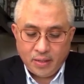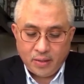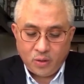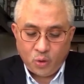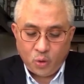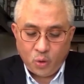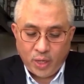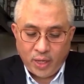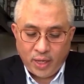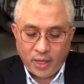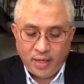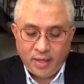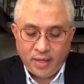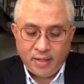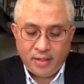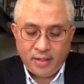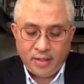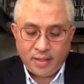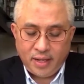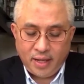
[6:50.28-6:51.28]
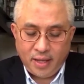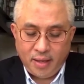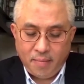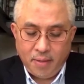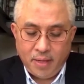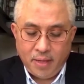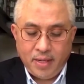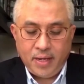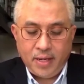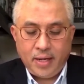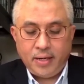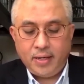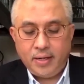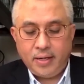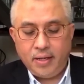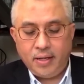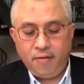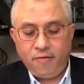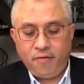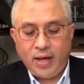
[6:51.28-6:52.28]
to heal the immediate
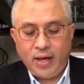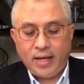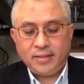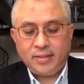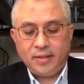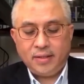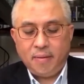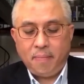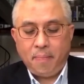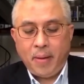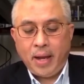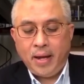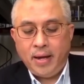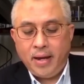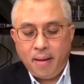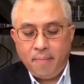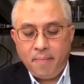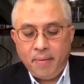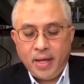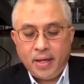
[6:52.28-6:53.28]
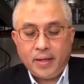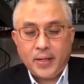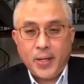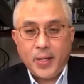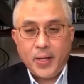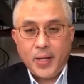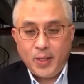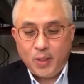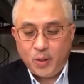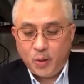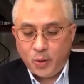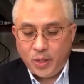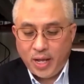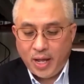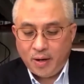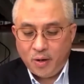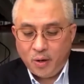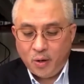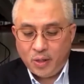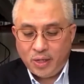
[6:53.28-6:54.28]
effects of the pandemic, and to
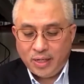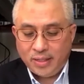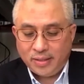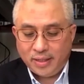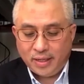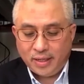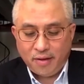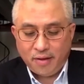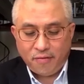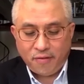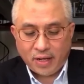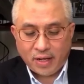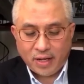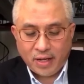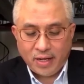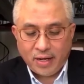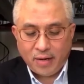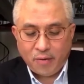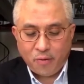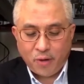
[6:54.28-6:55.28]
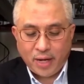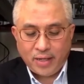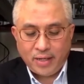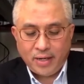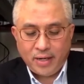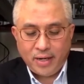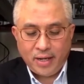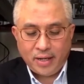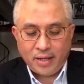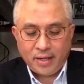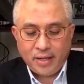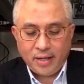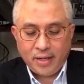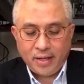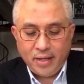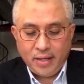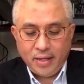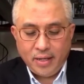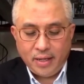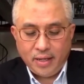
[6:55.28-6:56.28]
narrow the significant and widening
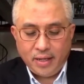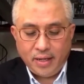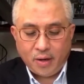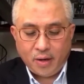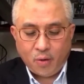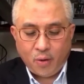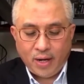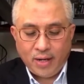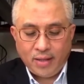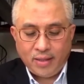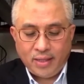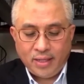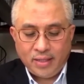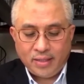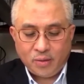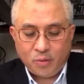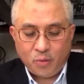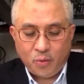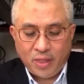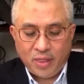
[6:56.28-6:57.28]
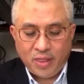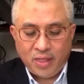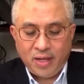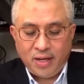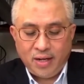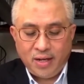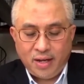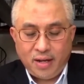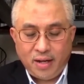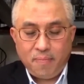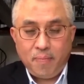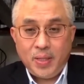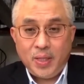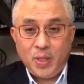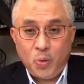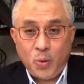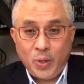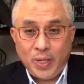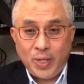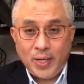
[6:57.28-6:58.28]
inequalities within and
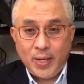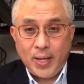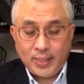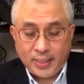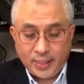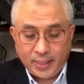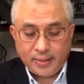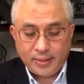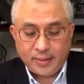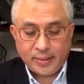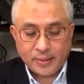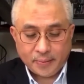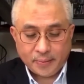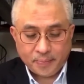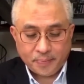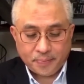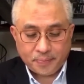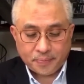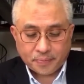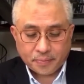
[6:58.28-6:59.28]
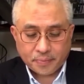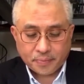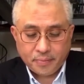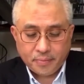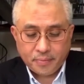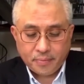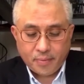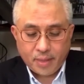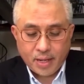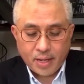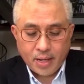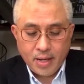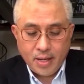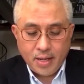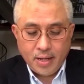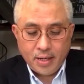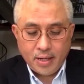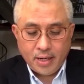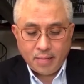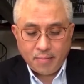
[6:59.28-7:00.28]
between nations.
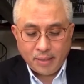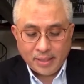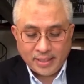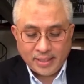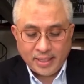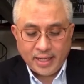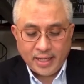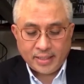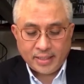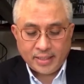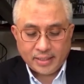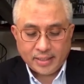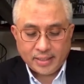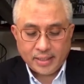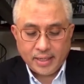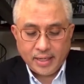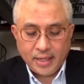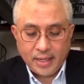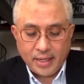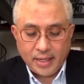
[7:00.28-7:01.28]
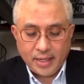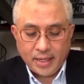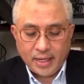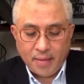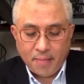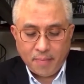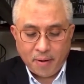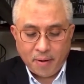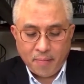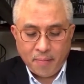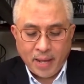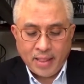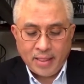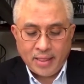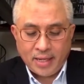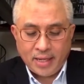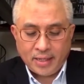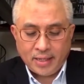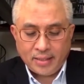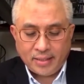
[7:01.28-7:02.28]
Number 6, in
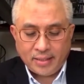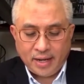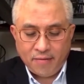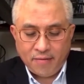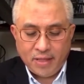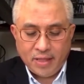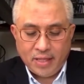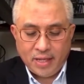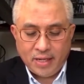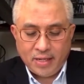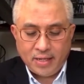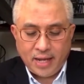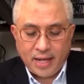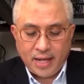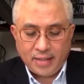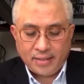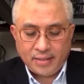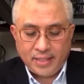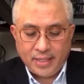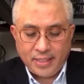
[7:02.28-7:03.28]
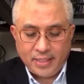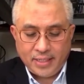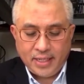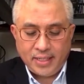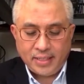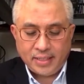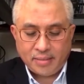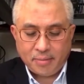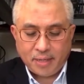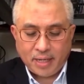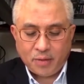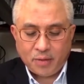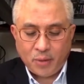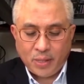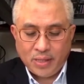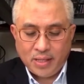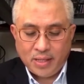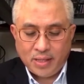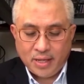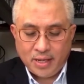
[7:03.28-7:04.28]
implementing the 17 SDGs by
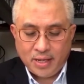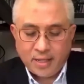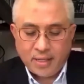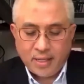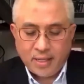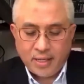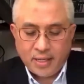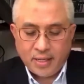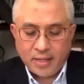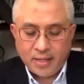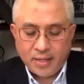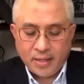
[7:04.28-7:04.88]
2030,